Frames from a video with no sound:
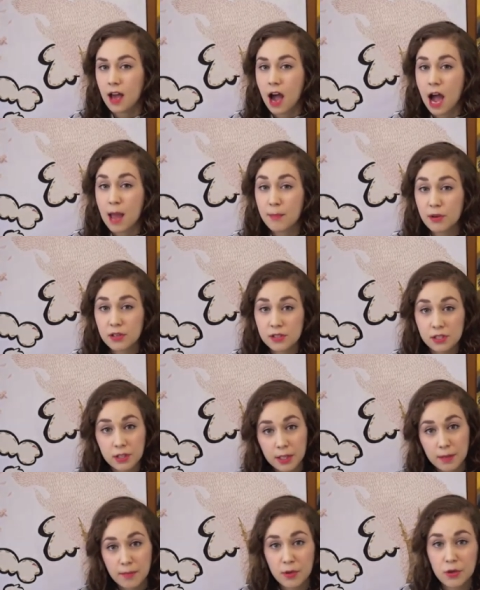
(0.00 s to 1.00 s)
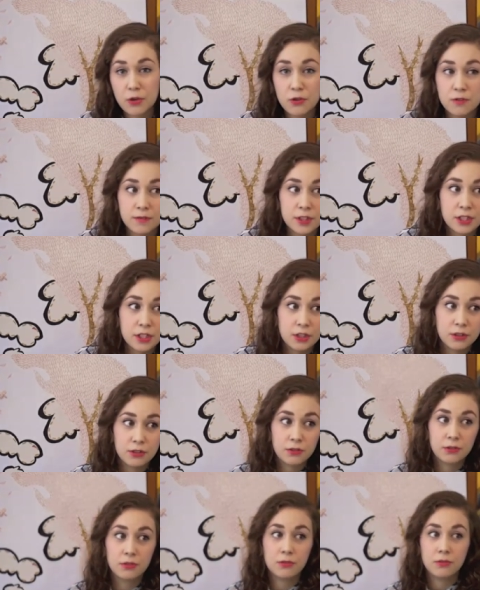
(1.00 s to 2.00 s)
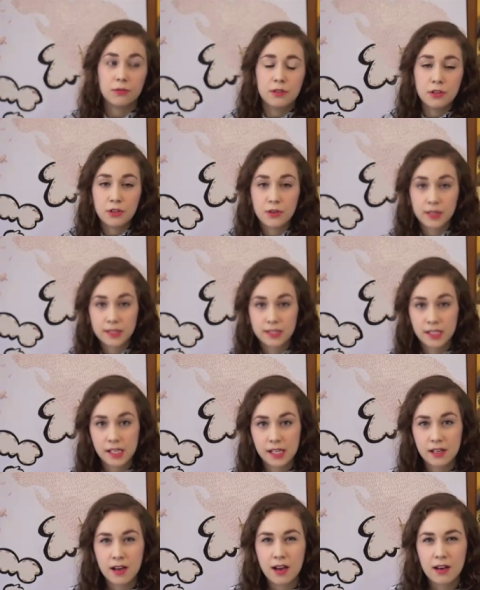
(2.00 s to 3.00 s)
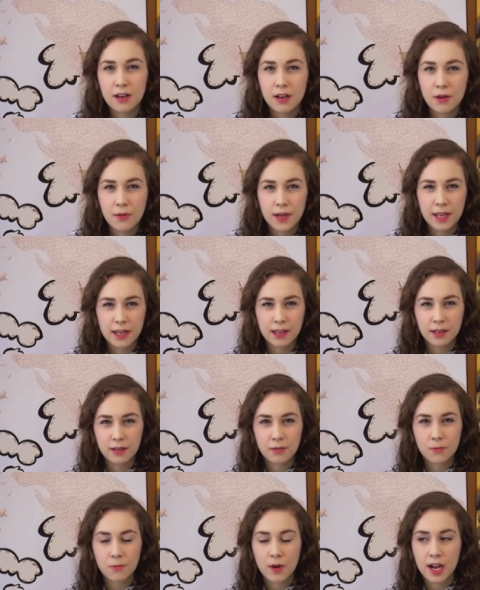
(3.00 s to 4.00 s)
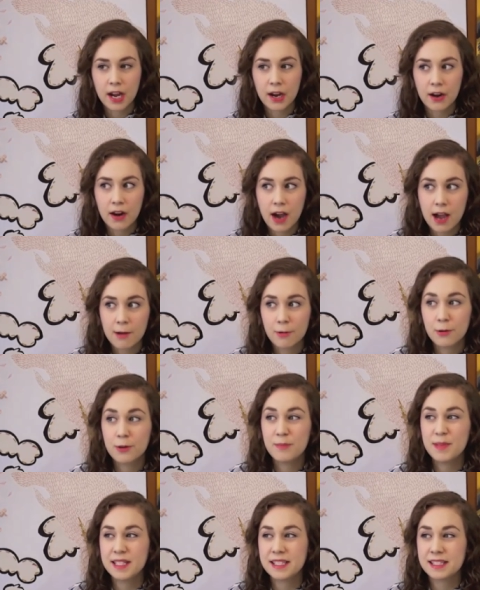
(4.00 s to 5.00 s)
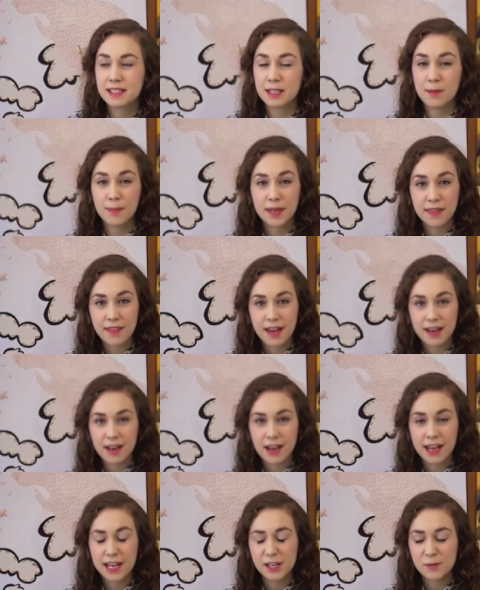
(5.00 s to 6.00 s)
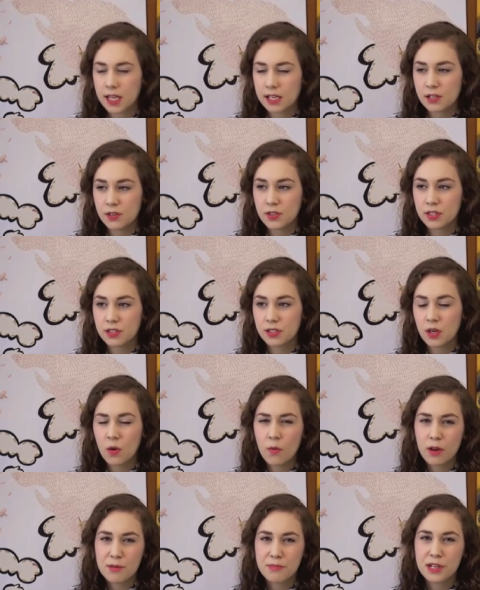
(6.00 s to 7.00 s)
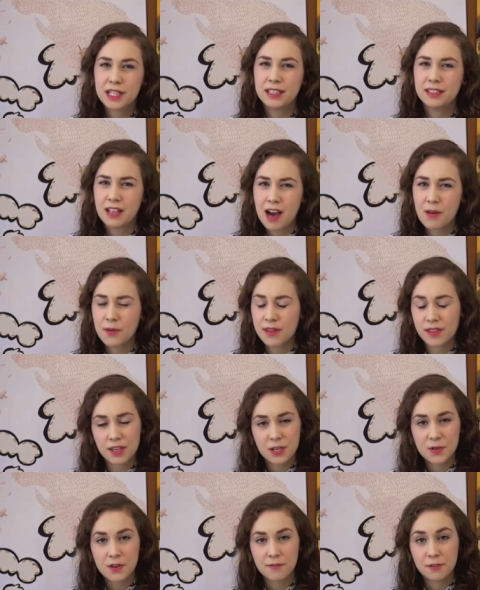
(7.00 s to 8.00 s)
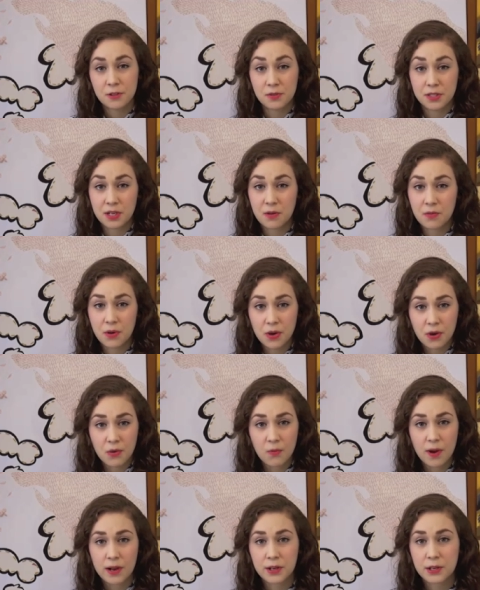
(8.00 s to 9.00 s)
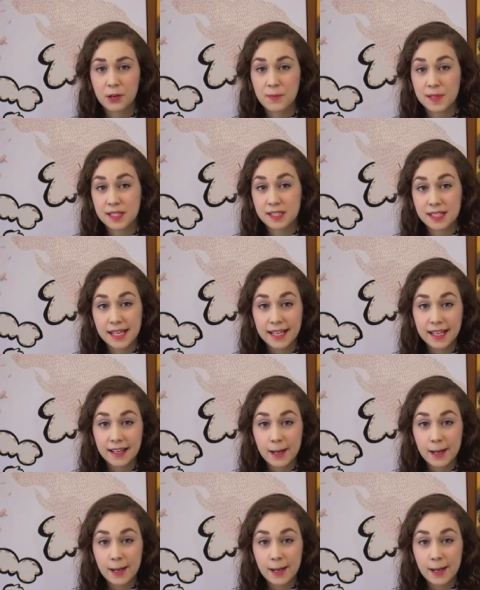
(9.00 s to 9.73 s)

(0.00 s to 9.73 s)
I personally moved to New York City not knowing where I would be sleeping that night. You just don't want to bring a lot with you if you don't know where you're going to be staying.